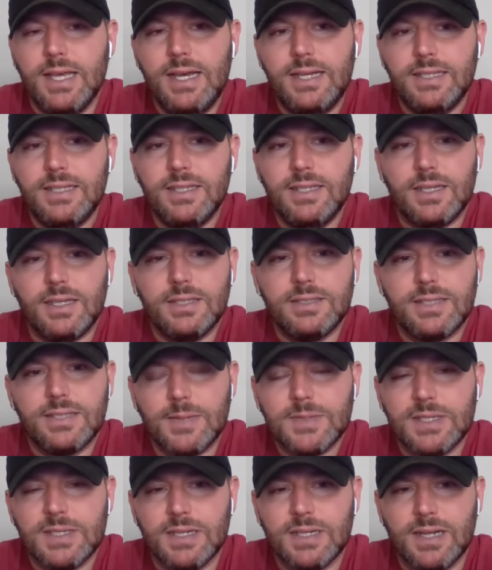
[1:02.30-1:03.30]
Yeah,
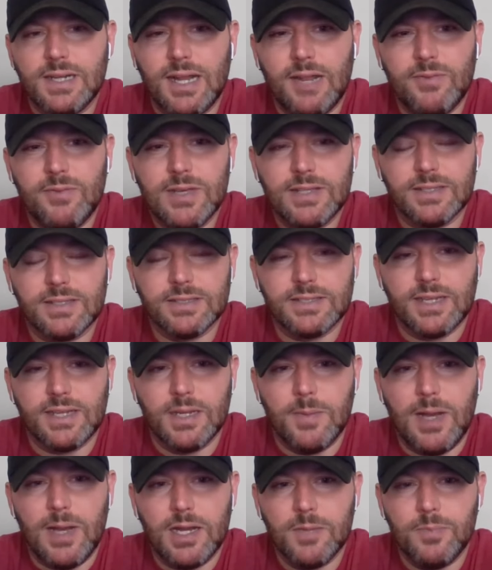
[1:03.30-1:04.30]
Thomson didn't have anything to
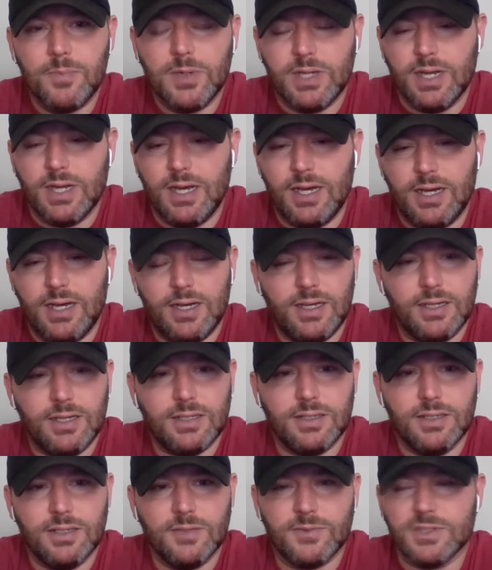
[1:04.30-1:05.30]
say about it, but
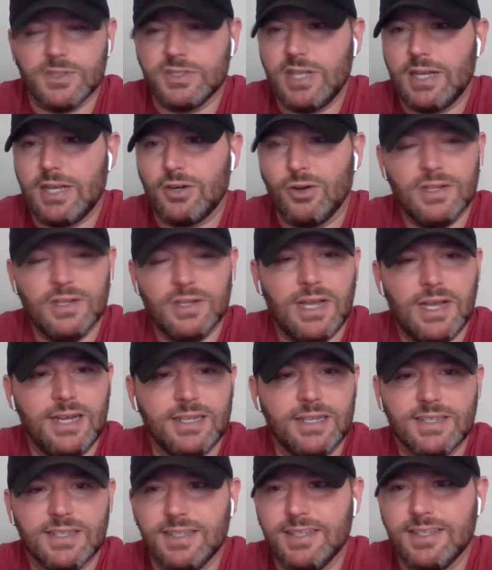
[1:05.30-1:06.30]
uh, if the chatter
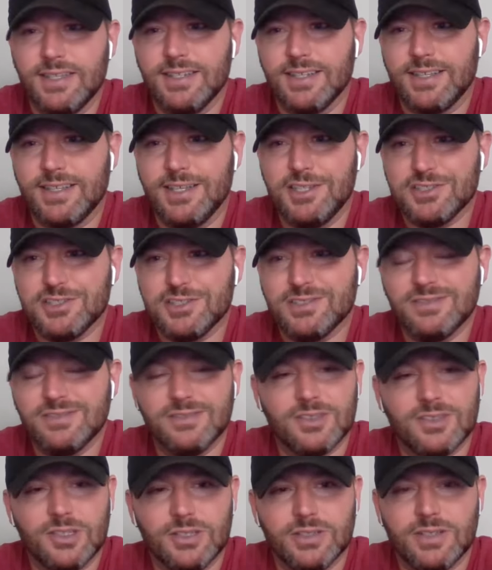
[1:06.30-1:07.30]
online is any
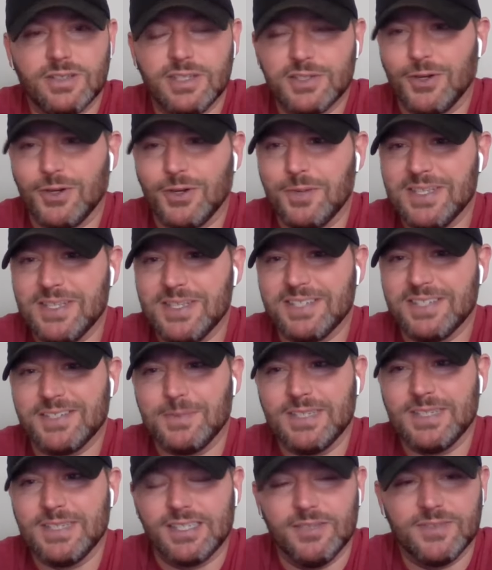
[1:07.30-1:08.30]
indication, there's, it's going to be a
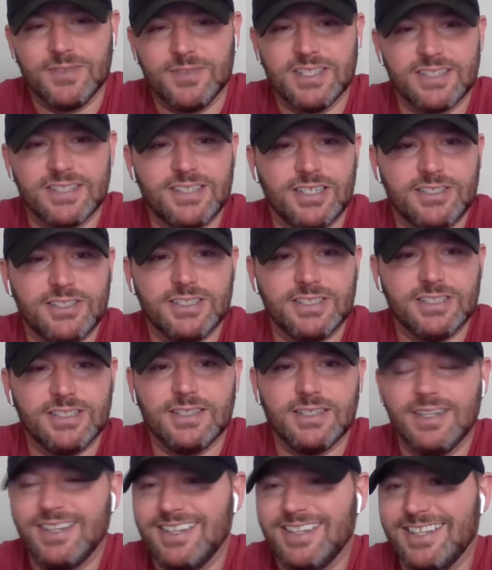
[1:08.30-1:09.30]
subject of
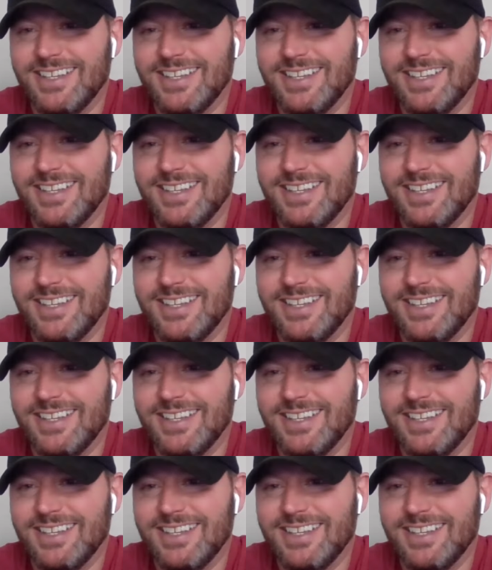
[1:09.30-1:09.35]
discussion.